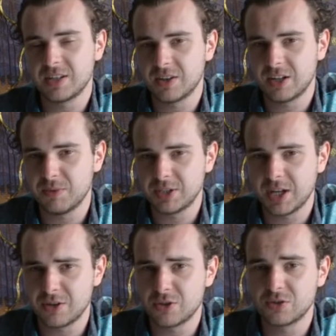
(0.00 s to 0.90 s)
out the
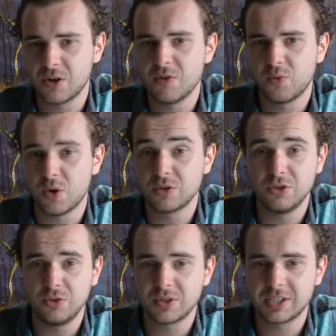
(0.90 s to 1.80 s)
limitations of what
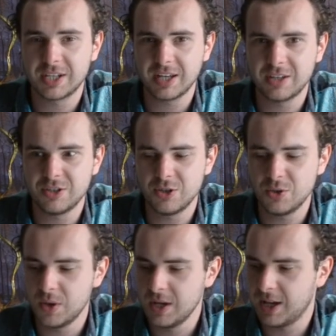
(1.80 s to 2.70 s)
New York State can
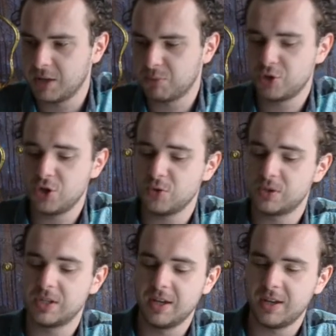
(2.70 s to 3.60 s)
do and
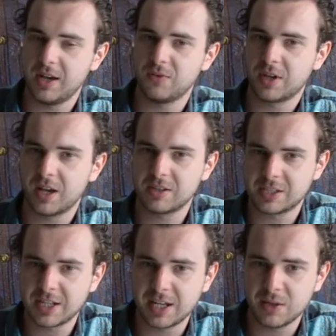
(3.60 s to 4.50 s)
produce. And
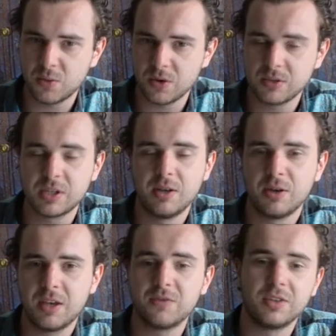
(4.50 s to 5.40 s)
Rkatsiteli was,
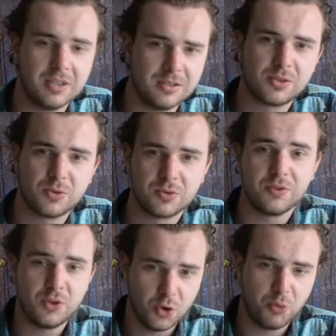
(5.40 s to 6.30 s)
given his sort of
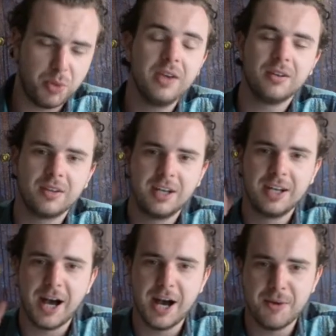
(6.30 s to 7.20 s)
European
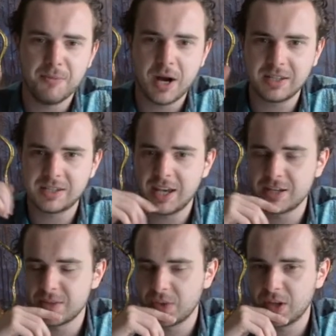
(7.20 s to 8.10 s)

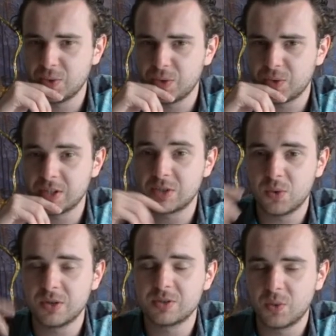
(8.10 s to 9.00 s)
mindset and all the rest,
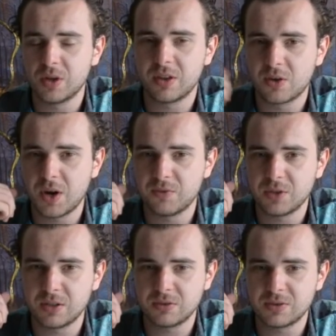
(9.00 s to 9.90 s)
was one of the grape
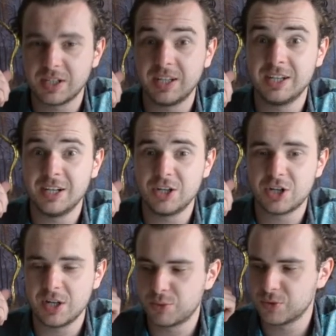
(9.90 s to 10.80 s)
varietals that he
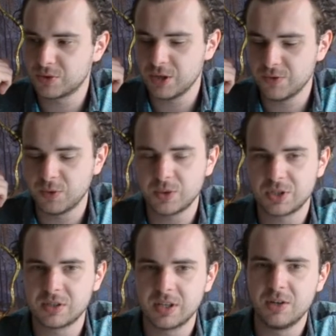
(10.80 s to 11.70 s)
initially brought over,
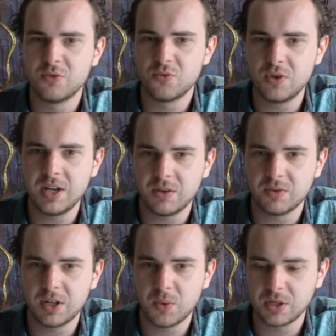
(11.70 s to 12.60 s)
which is
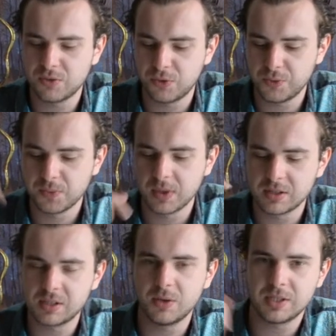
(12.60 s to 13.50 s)
really wonderful.
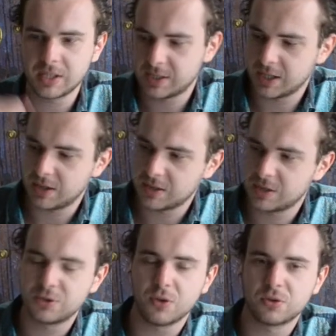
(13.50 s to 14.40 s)
So as I say, this
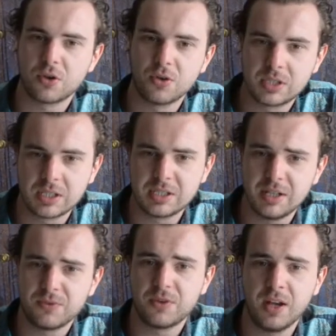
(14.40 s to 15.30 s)
is Dr.
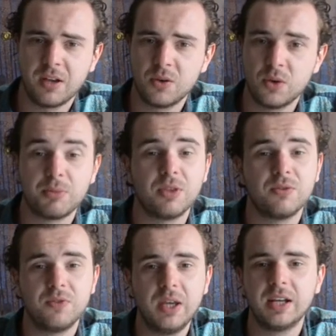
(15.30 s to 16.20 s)
Konstantin Frank, who are up in the
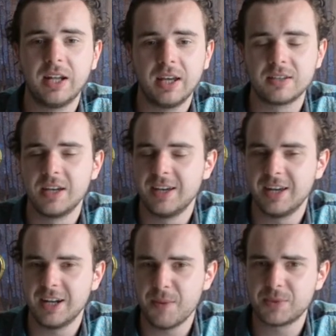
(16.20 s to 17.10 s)
Finger Lakes
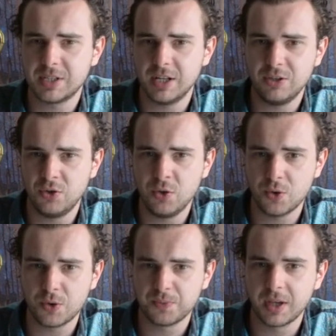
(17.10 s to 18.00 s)
in upstate New
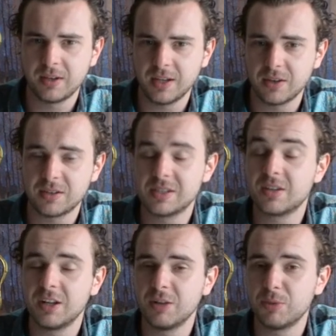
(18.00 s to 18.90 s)
York. Now this is
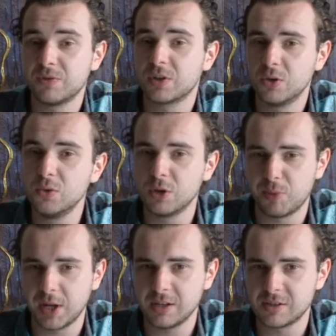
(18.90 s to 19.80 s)
a little bit of a cooler
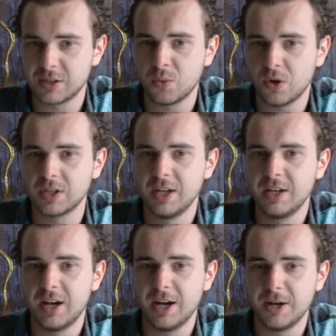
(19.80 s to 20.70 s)
place than what
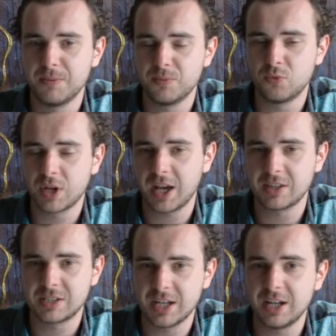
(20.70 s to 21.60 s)

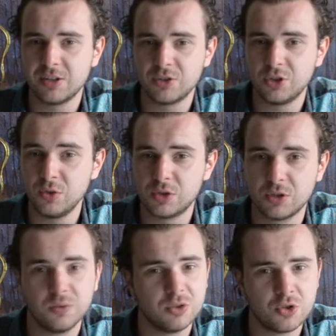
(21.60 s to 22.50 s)
Rkatsiteli is used
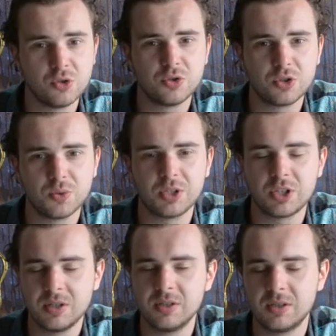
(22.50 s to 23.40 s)
to in Georgia, which
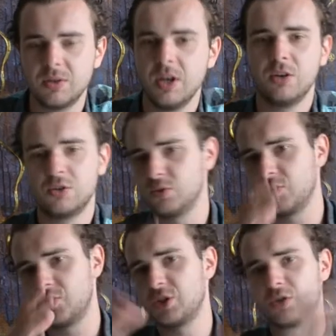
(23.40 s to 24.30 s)
is sort
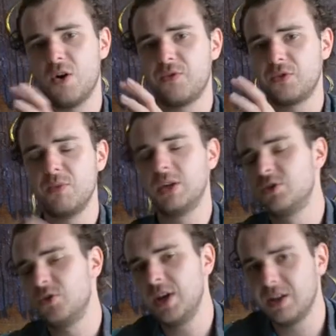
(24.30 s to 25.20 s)
of just off the
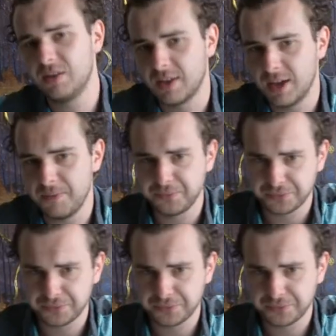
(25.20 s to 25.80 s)
Mediterranean there,